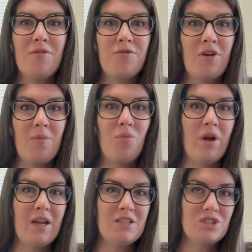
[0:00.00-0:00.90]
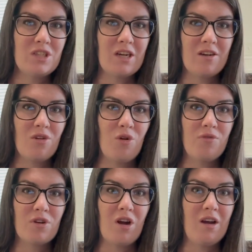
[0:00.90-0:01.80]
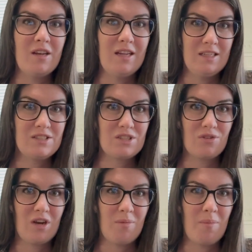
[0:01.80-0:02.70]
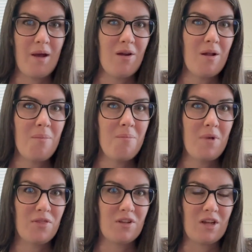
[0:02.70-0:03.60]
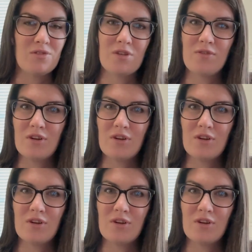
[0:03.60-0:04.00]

from when I shared over on Instagram about a month ago. So if you're